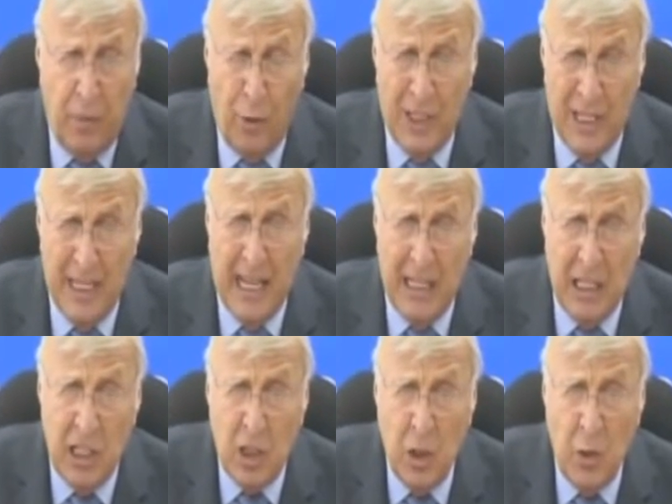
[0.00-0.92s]
and
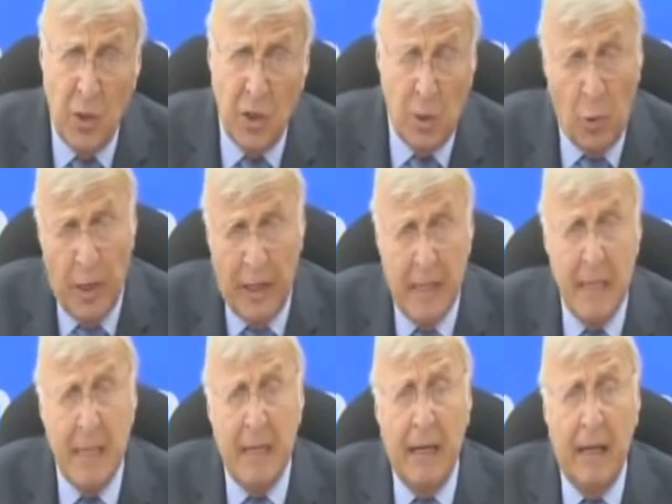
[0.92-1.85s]
1492 was
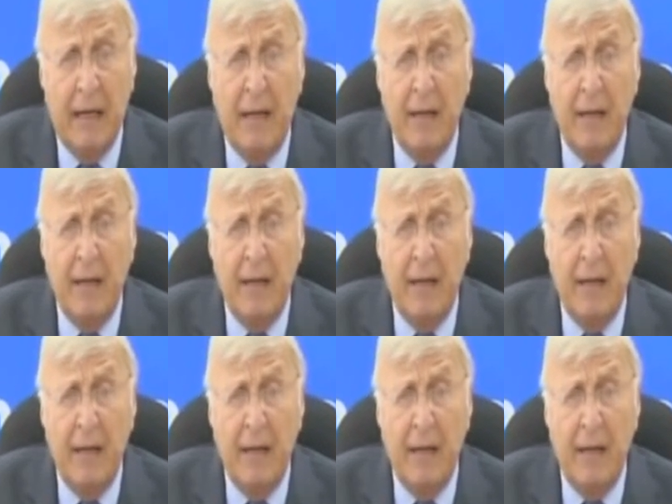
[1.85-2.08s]
when